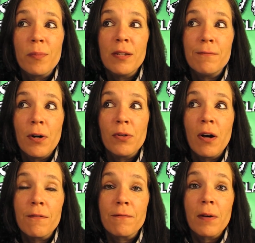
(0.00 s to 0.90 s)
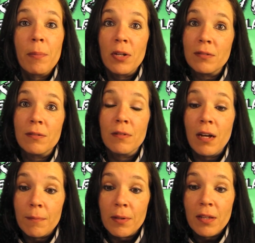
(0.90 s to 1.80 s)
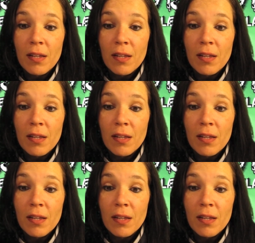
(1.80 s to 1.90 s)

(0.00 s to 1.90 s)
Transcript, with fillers: me to vote off Boston Rob.